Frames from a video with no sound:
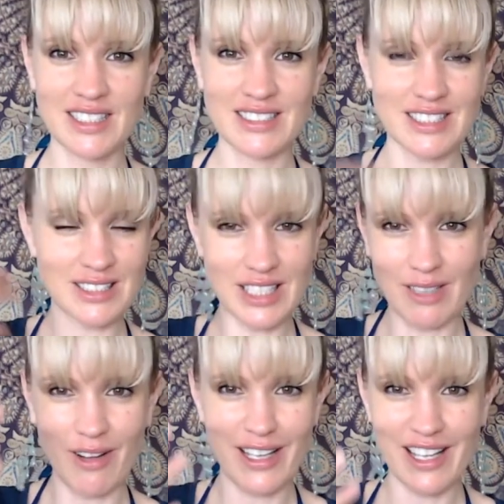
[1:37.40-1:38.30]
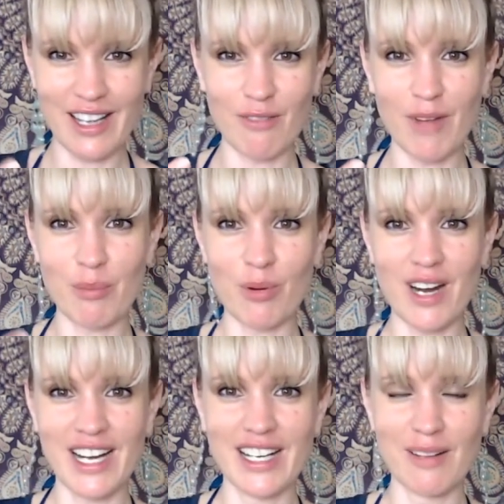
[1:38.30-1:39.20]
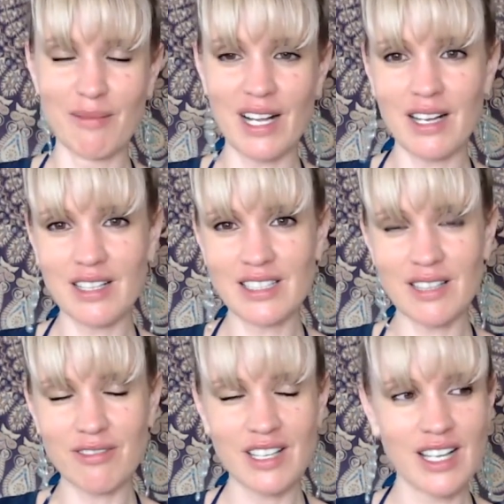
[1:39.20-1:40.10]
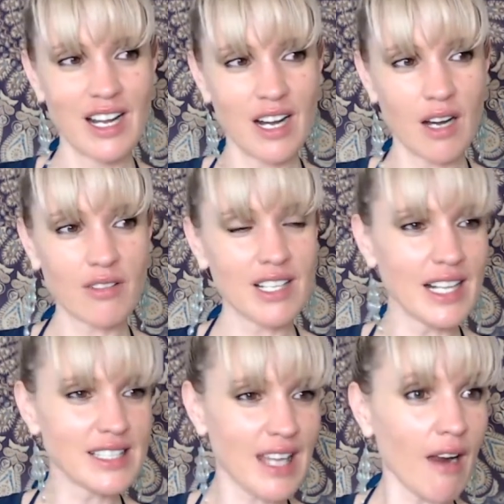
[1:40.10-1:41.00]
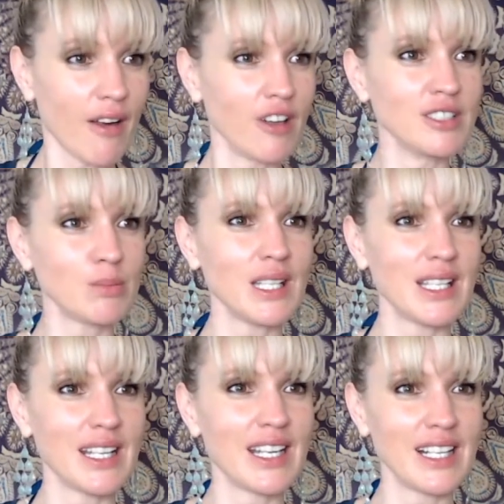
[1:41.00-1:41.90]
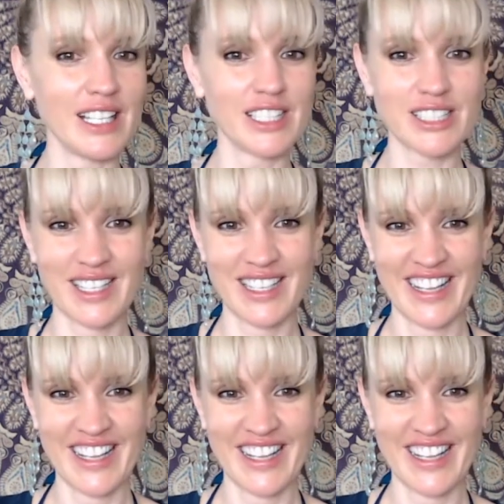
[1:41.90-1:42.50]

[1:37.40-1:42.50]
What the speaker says: It's just the working of my brain. I'm like, oh, I really like to carry on speaking English.